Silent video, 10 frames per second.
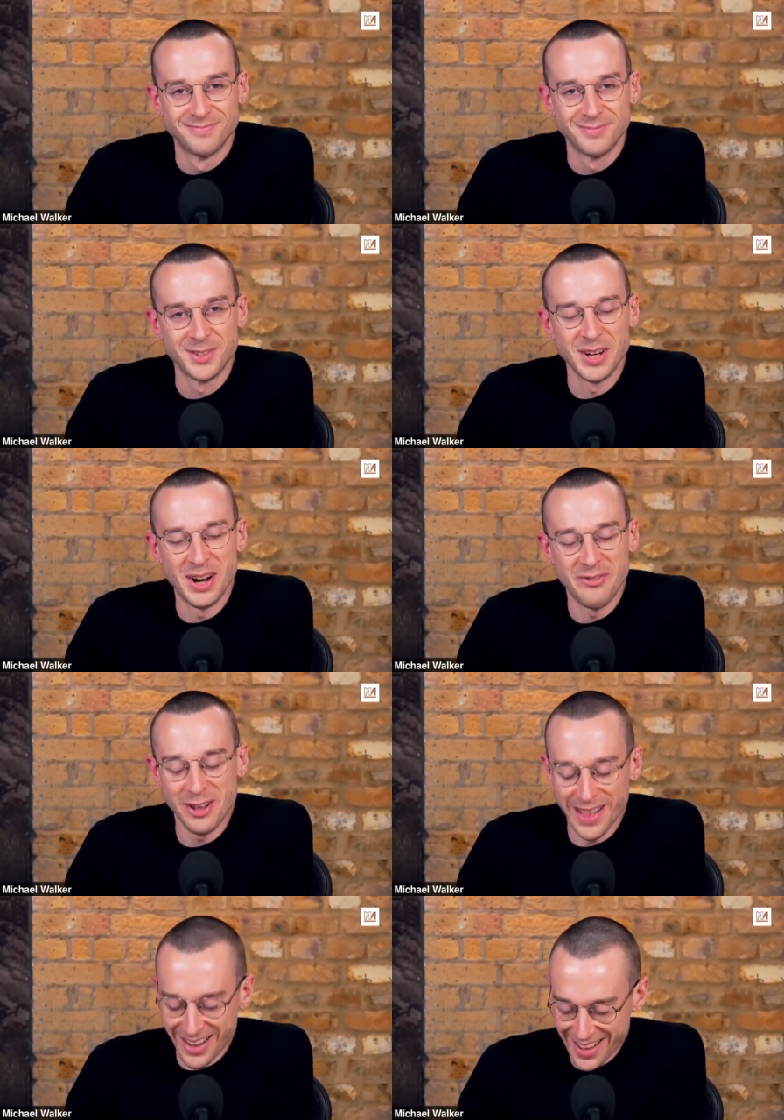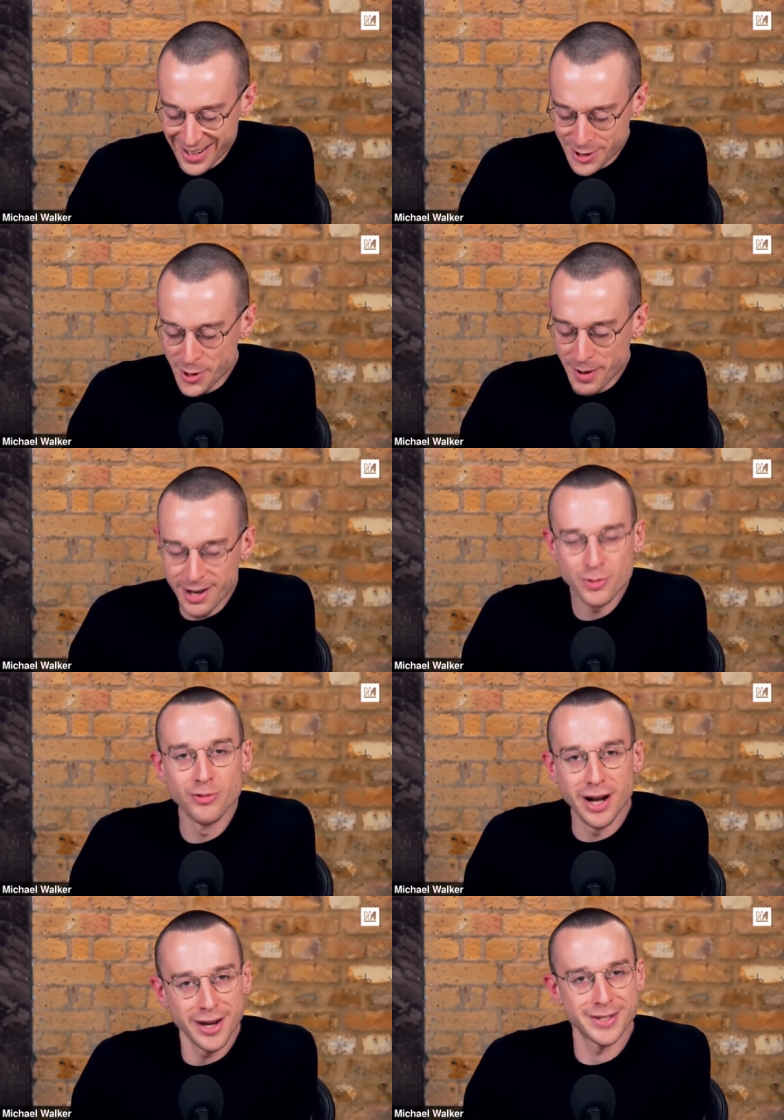So I think that that two minutes
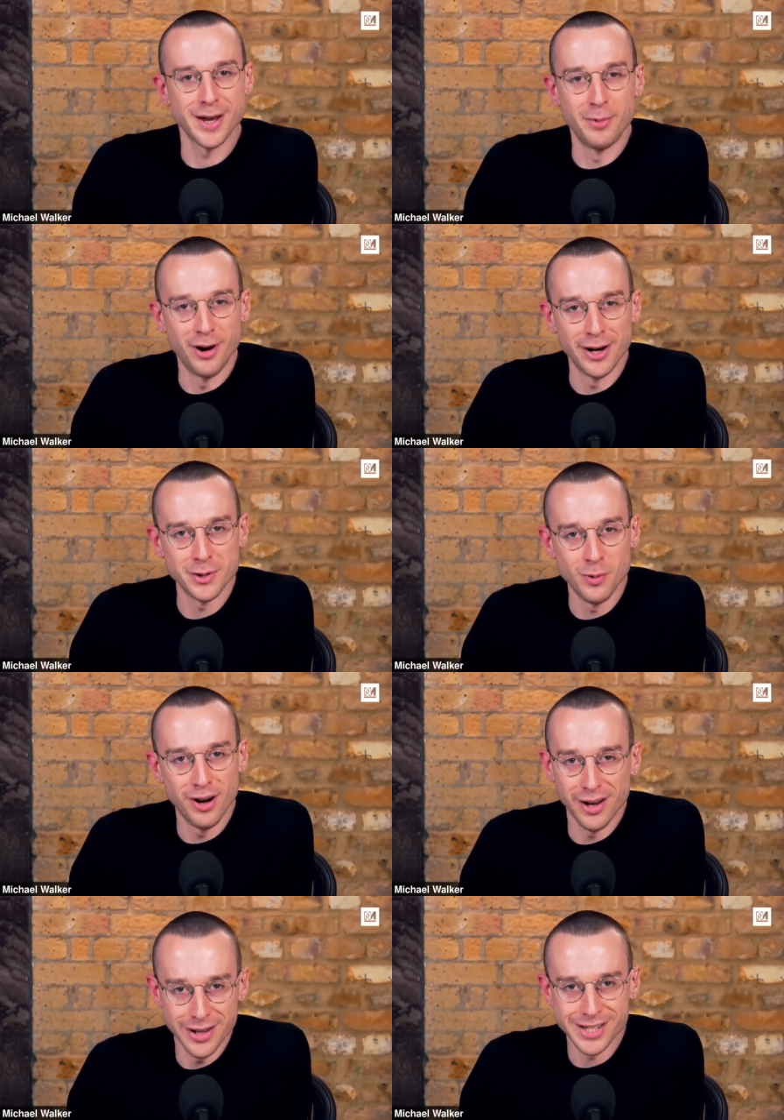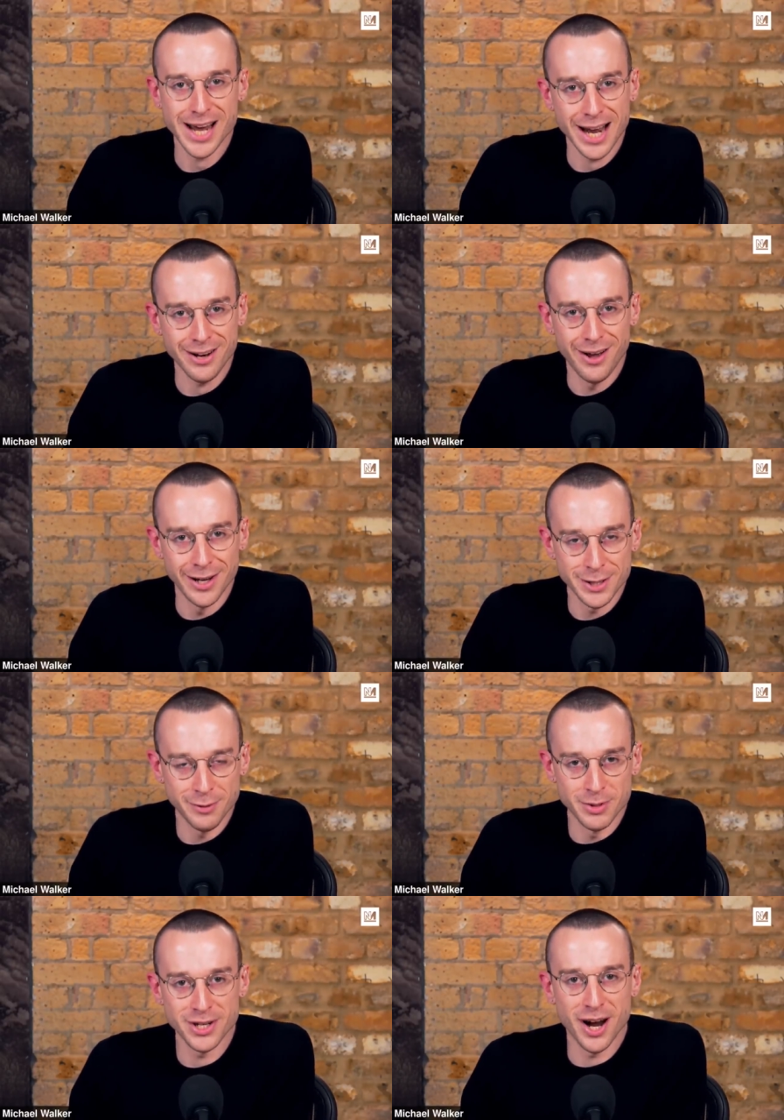really summarised what are the attack lines
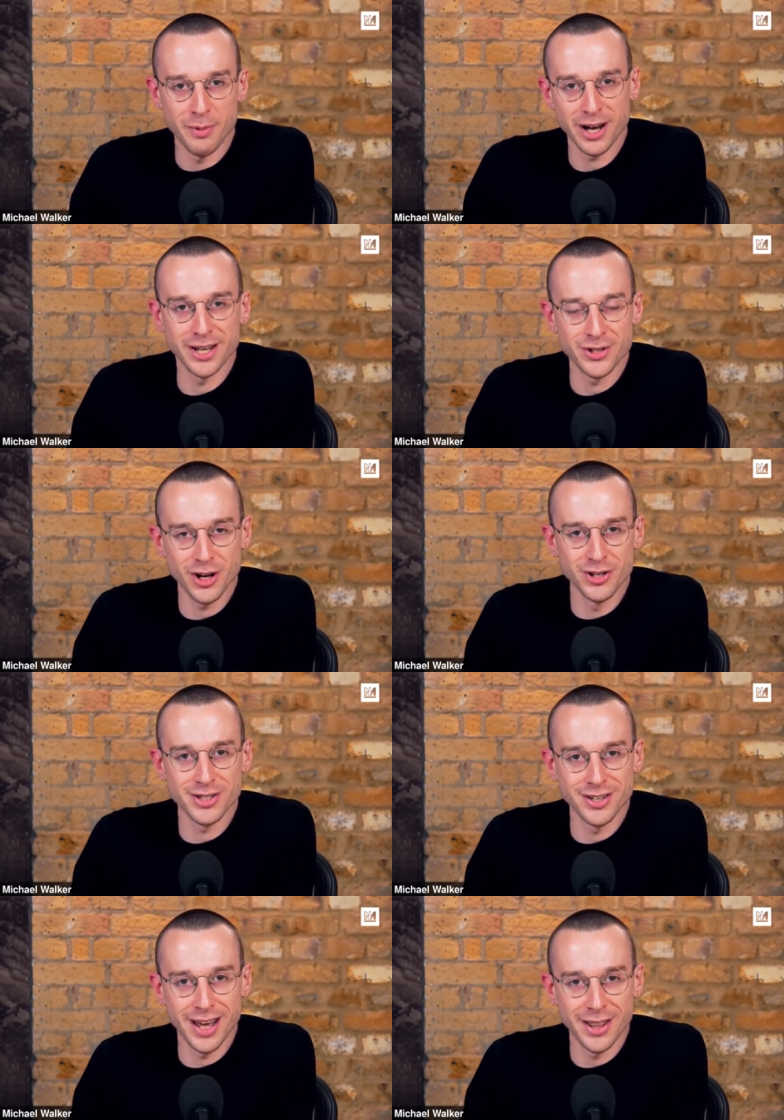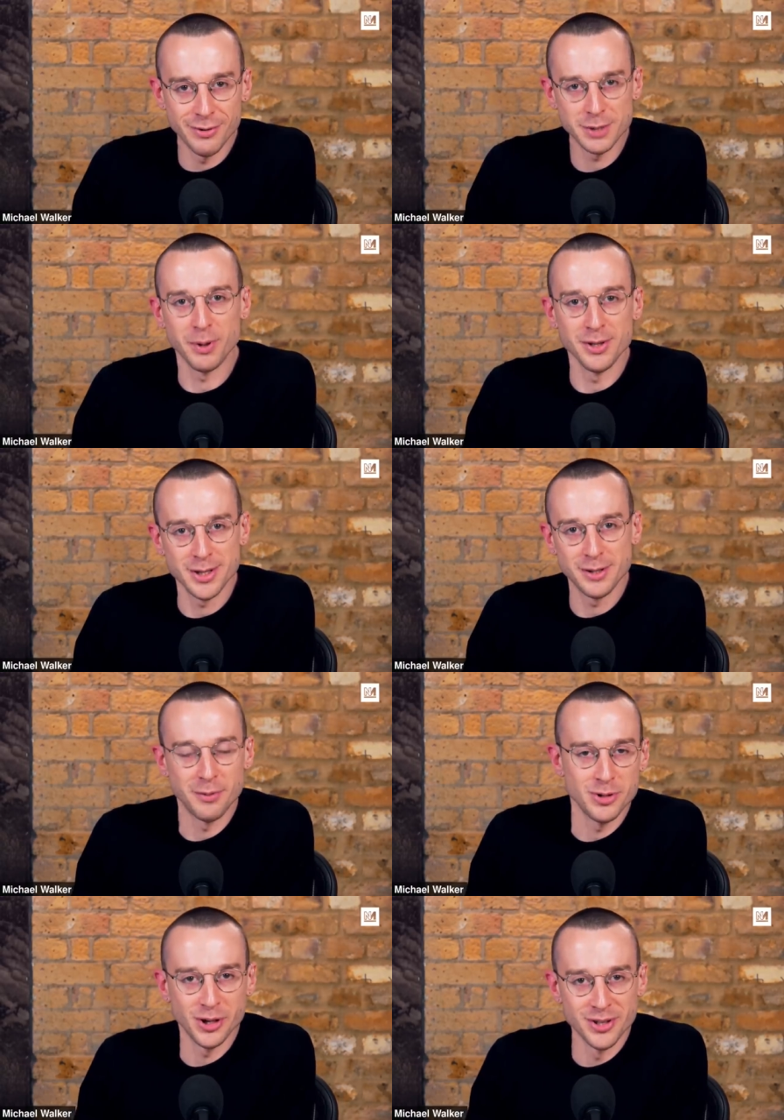from Starmer against Johnson and the responses
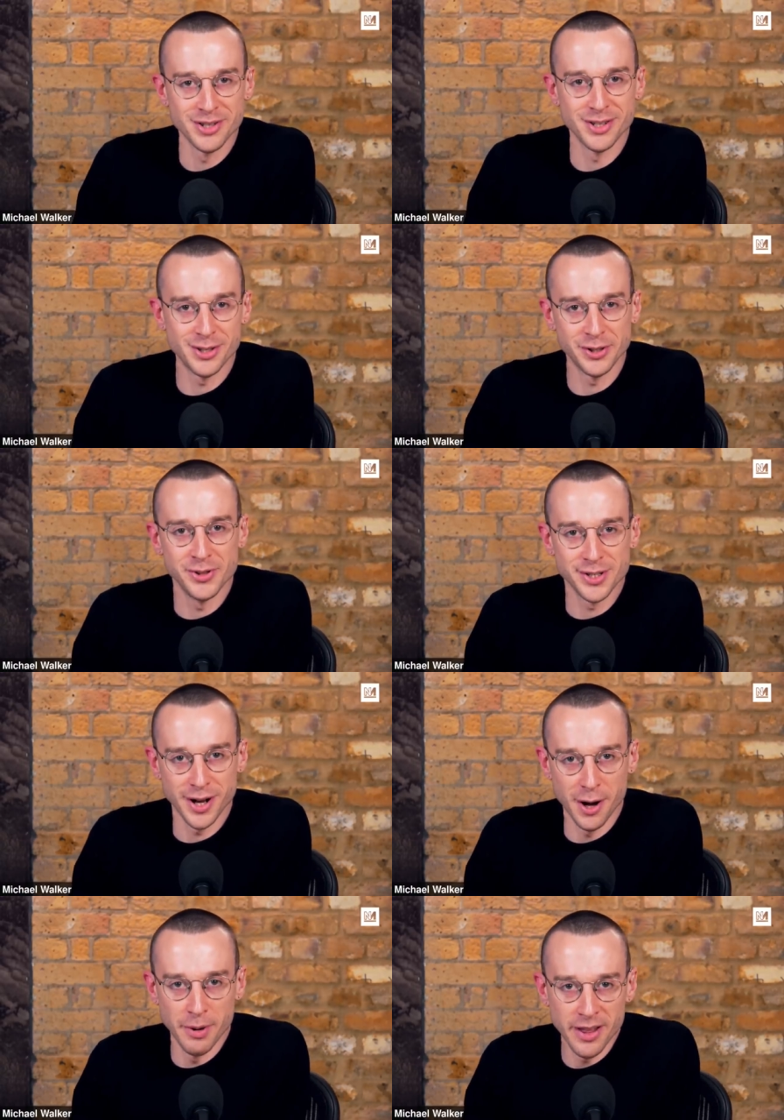from Johnson to Starmer.